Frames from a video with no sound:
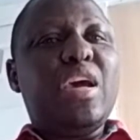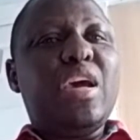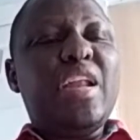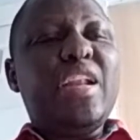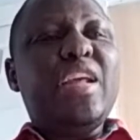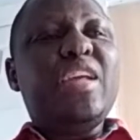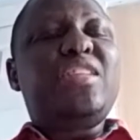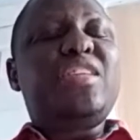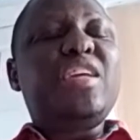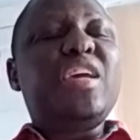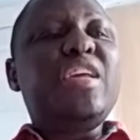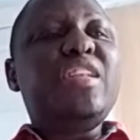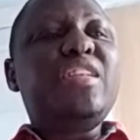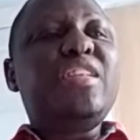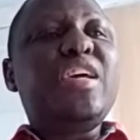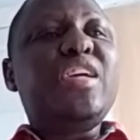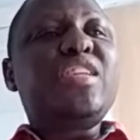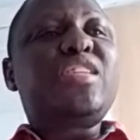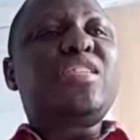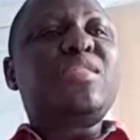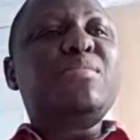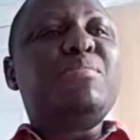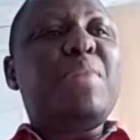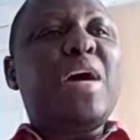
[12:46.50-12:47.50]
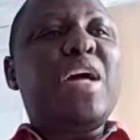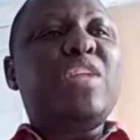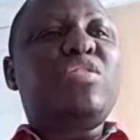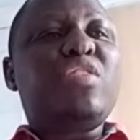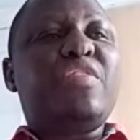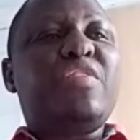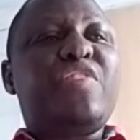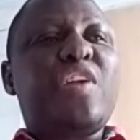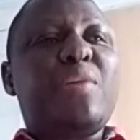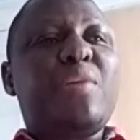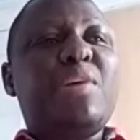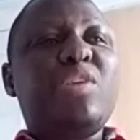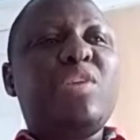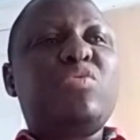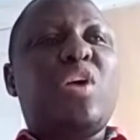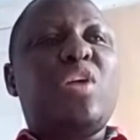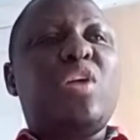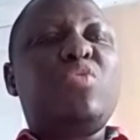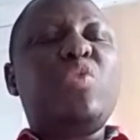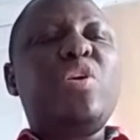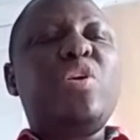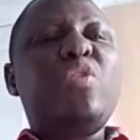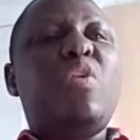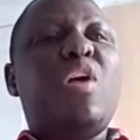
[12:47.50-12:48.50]
And in this month of
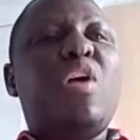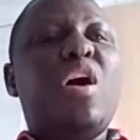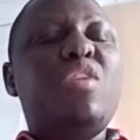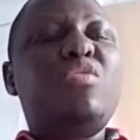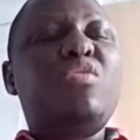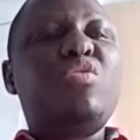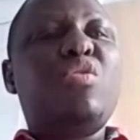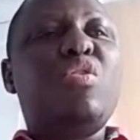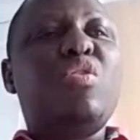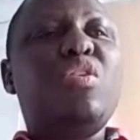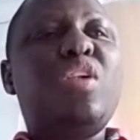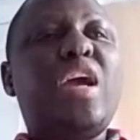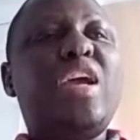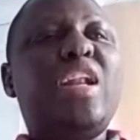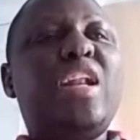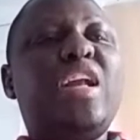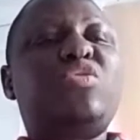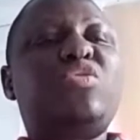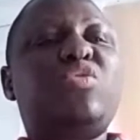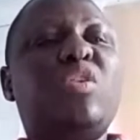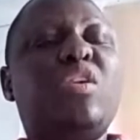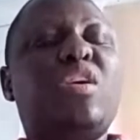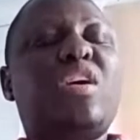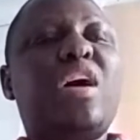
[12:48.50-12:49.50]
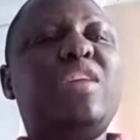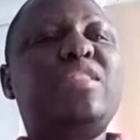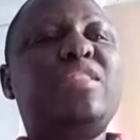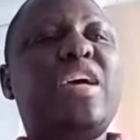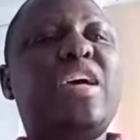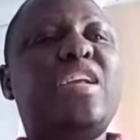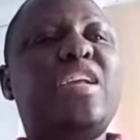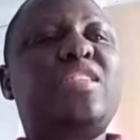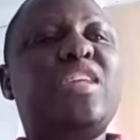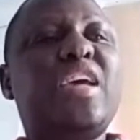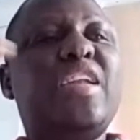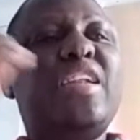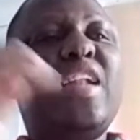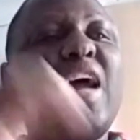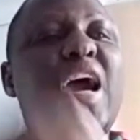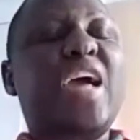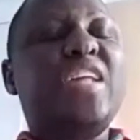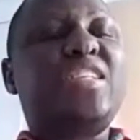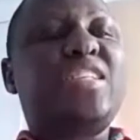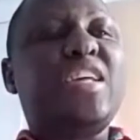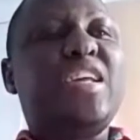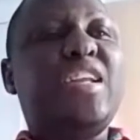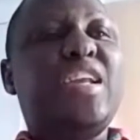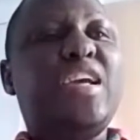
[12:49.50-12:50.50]
Ramadan, we all know Laylatul Qadr, there is a
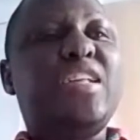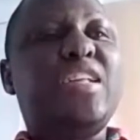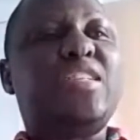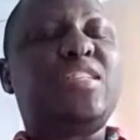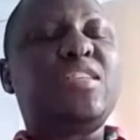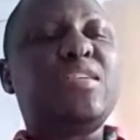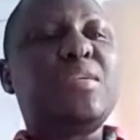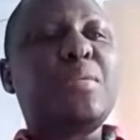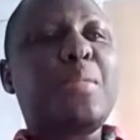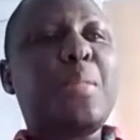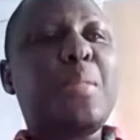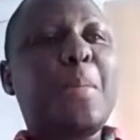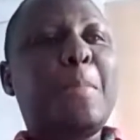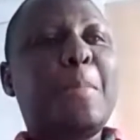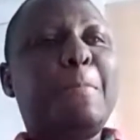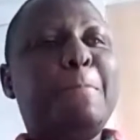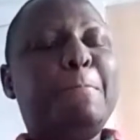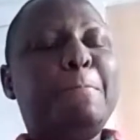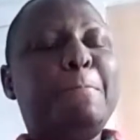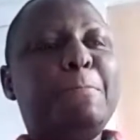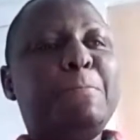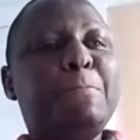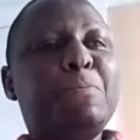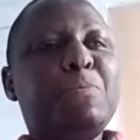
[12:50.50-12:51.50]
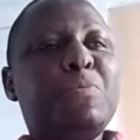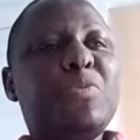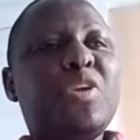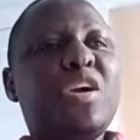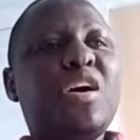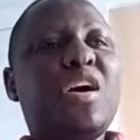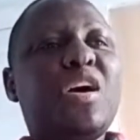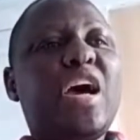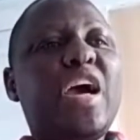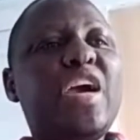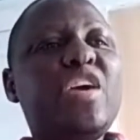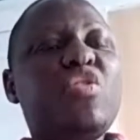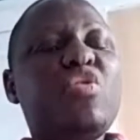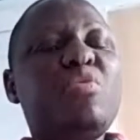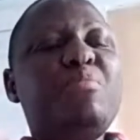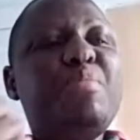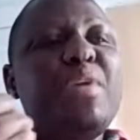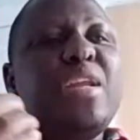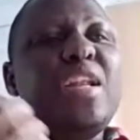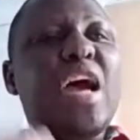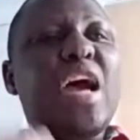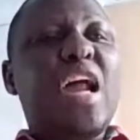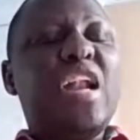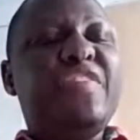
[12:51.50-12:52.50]
night in it. Khayrun
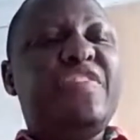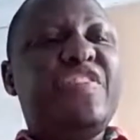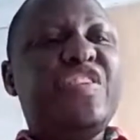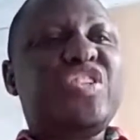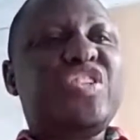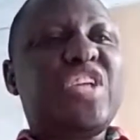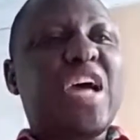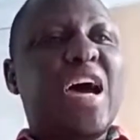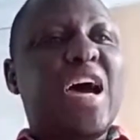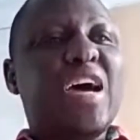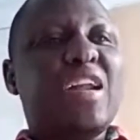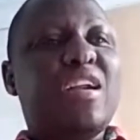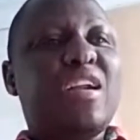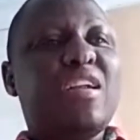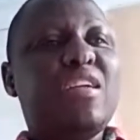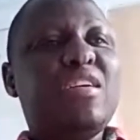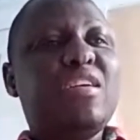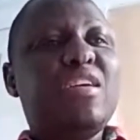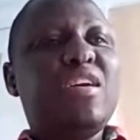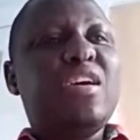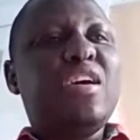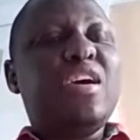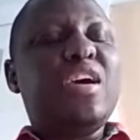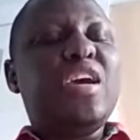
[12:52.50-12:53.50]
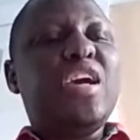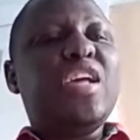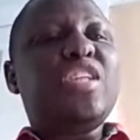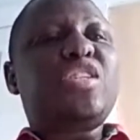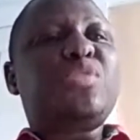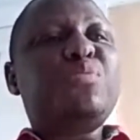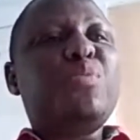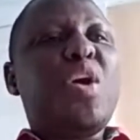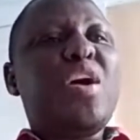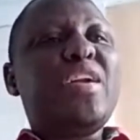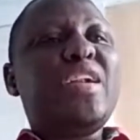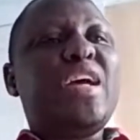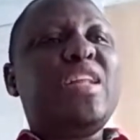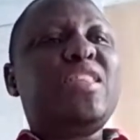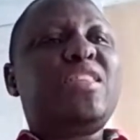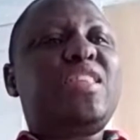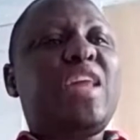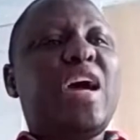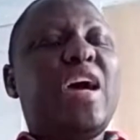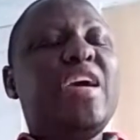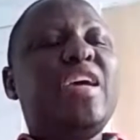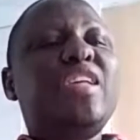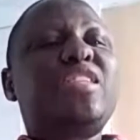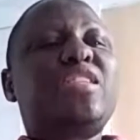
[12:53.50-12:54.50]
min alfi shahr. It's
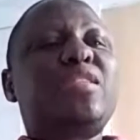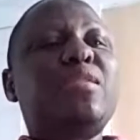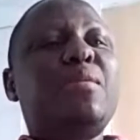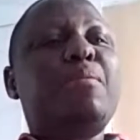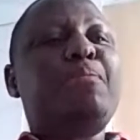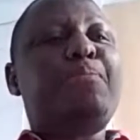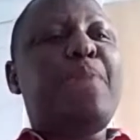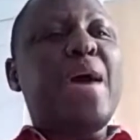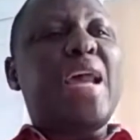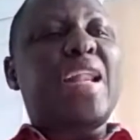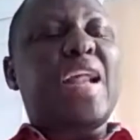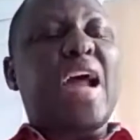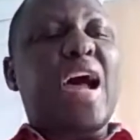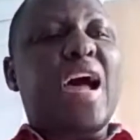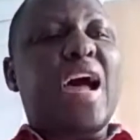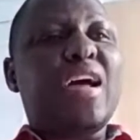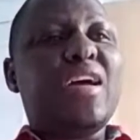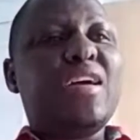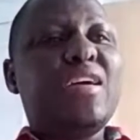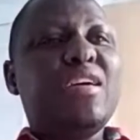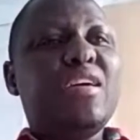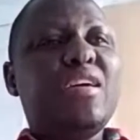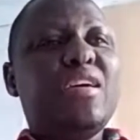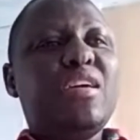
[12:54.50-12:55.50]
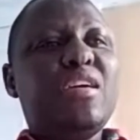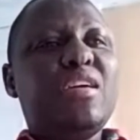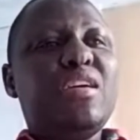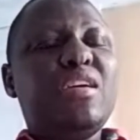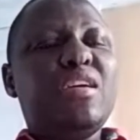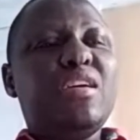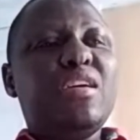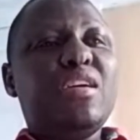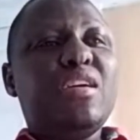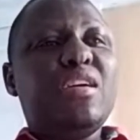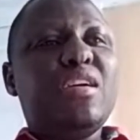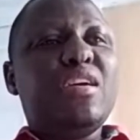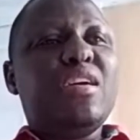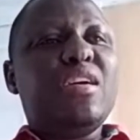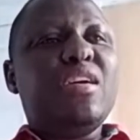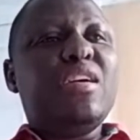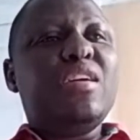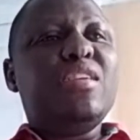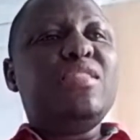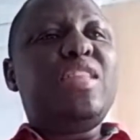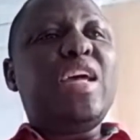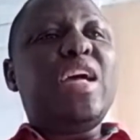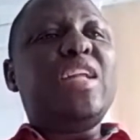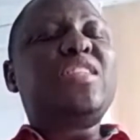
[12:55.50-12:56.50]
better
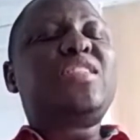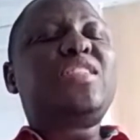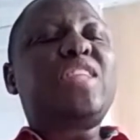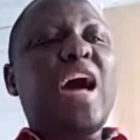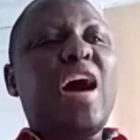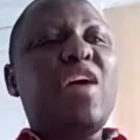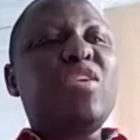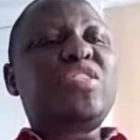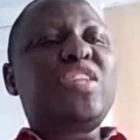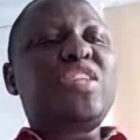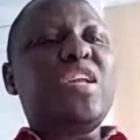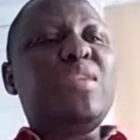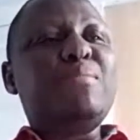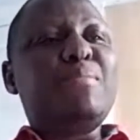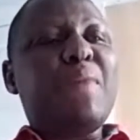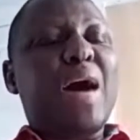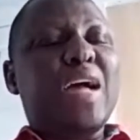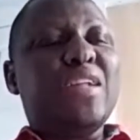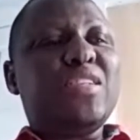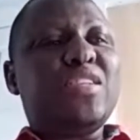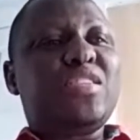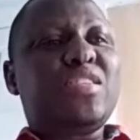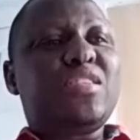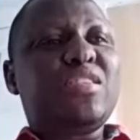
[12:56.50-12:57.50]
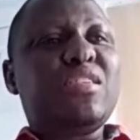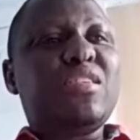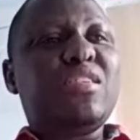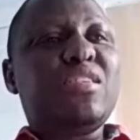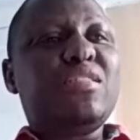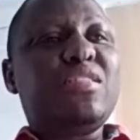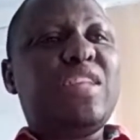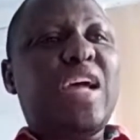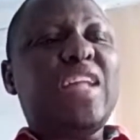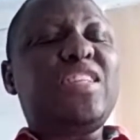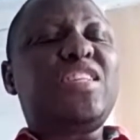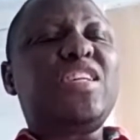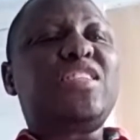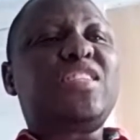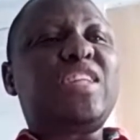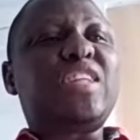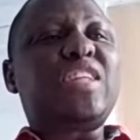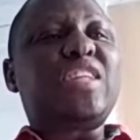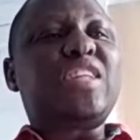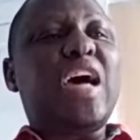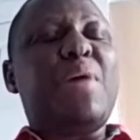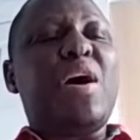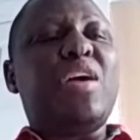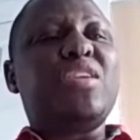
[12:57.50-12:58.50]
than 1,000 months. That is
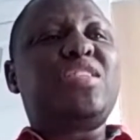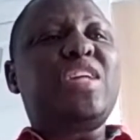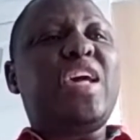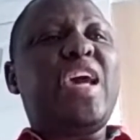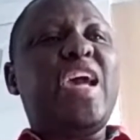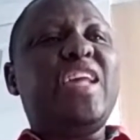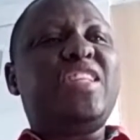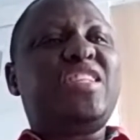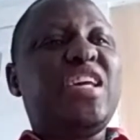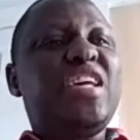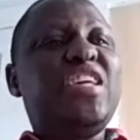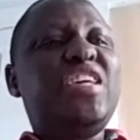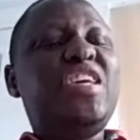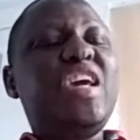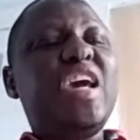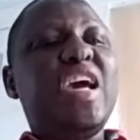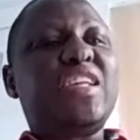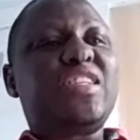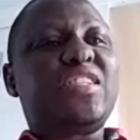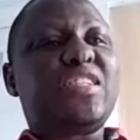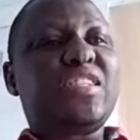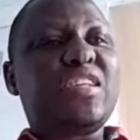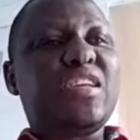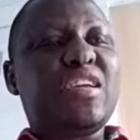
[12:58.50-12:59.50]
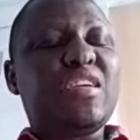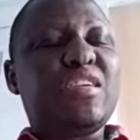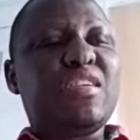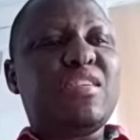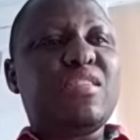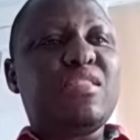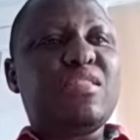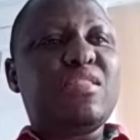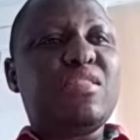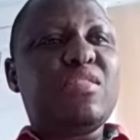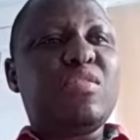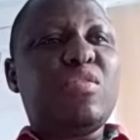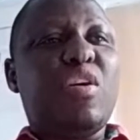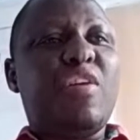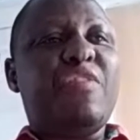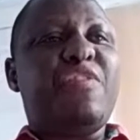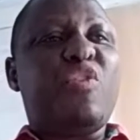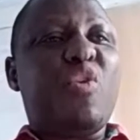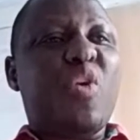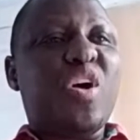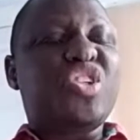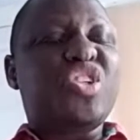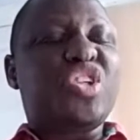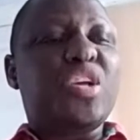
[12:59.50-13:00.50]
about 80 years
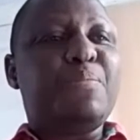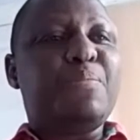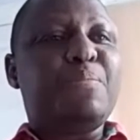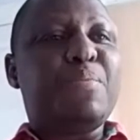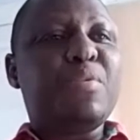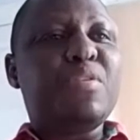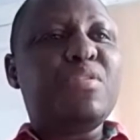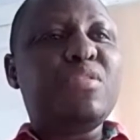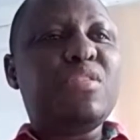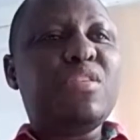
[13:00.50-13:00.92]
of worship.